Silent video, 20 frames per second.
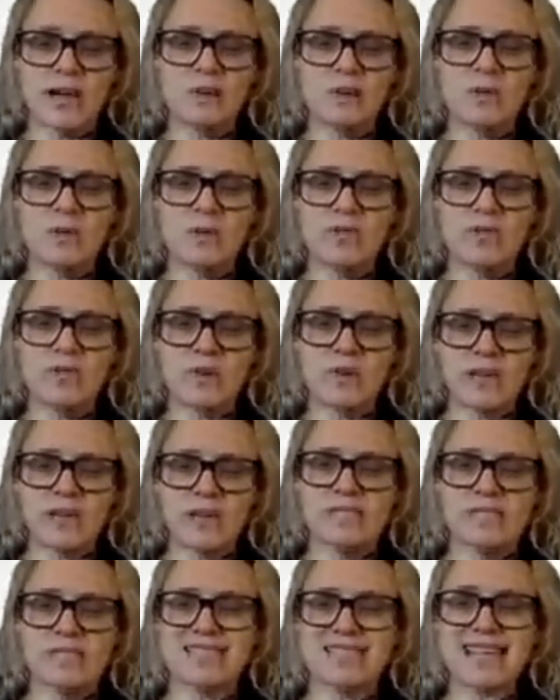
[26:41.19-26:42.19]
and we've got
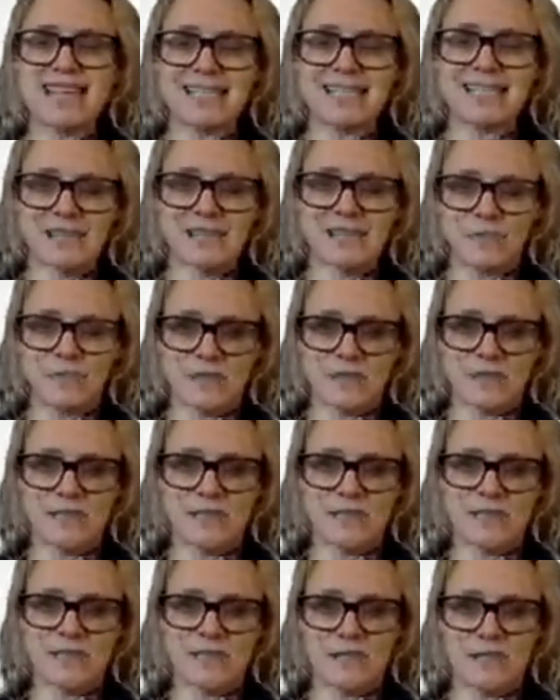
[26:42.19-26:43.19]
extensive risk
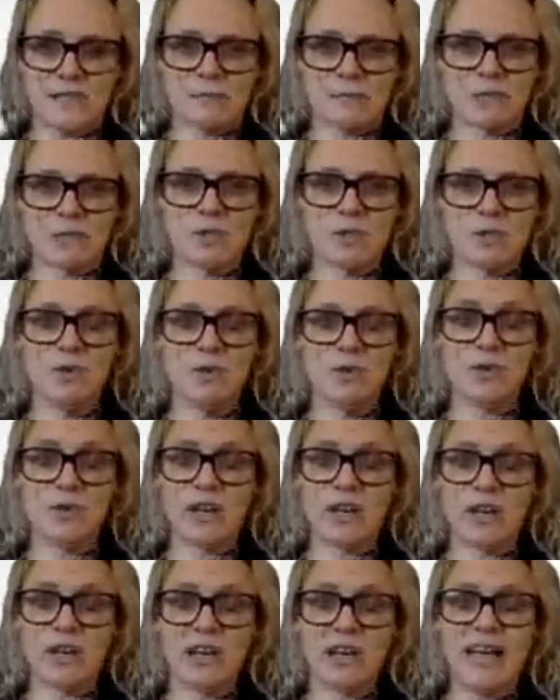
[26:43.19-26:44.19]
assessments
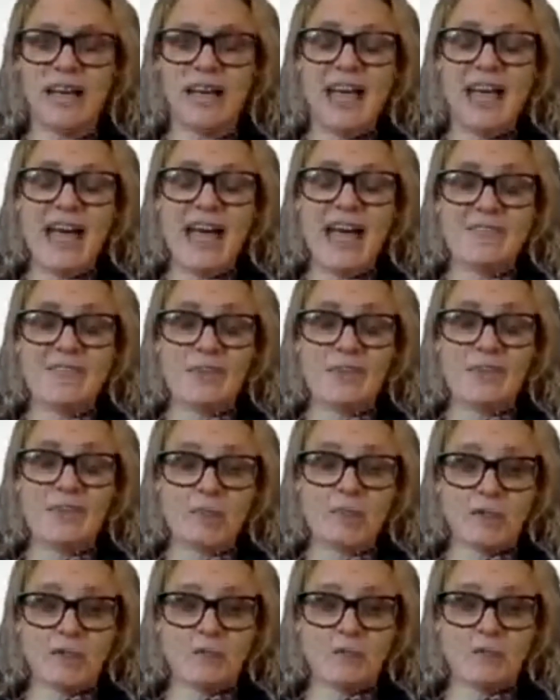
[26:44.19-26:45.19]
covering every
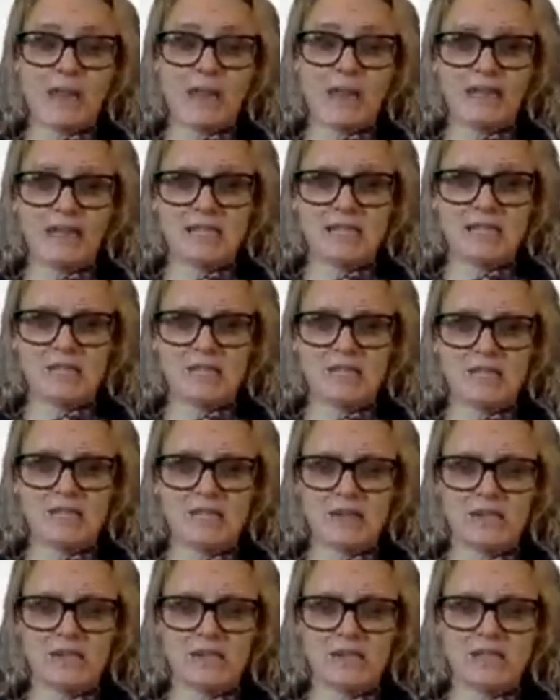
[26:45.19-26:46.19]
possible
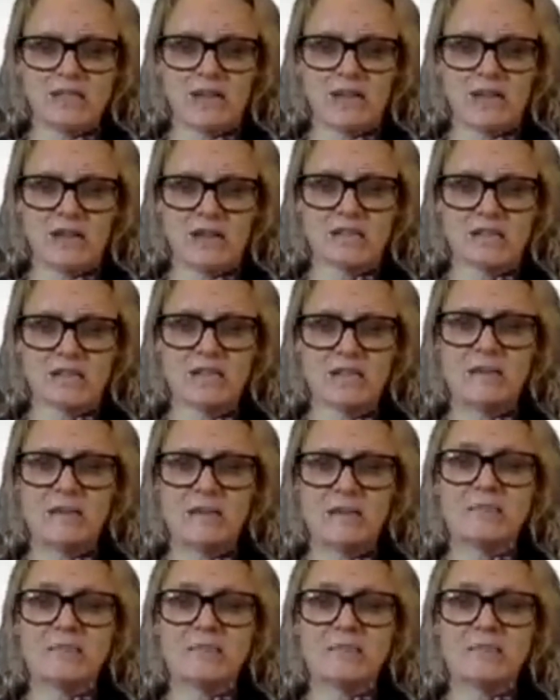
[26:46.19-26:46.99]
activity on site.